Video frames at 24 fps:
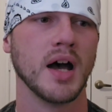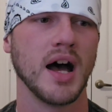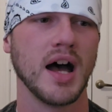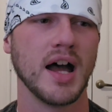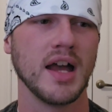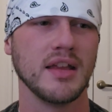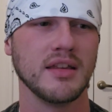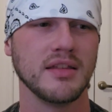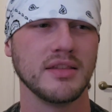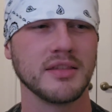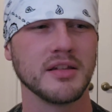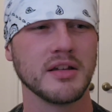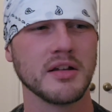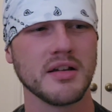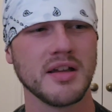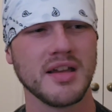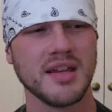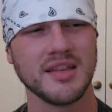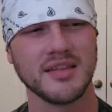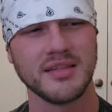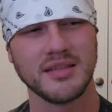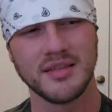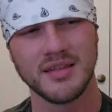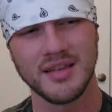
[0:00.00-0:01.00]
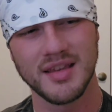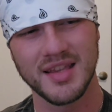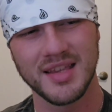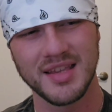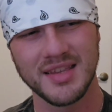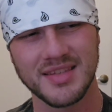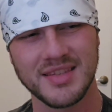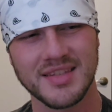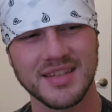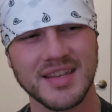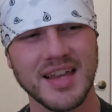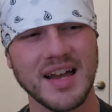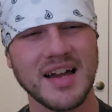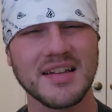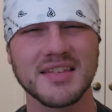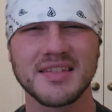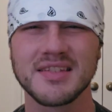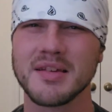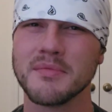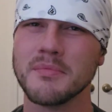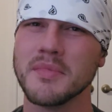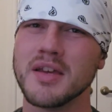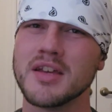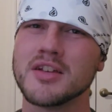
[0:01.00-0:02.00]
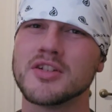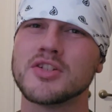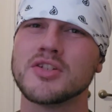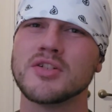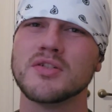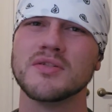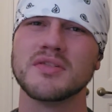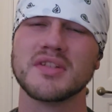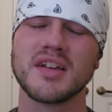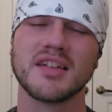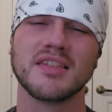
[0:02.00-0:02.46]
It's got some issues,